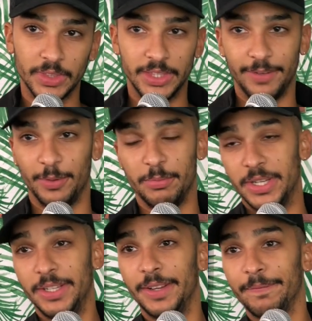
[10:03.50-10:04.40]
different
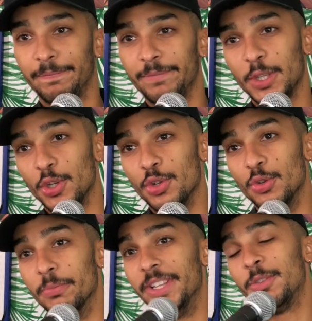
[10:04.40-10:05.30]
me. You
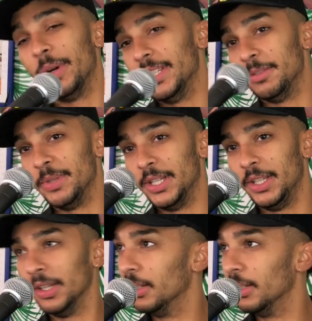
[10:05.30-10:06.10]
knew mid twenties me,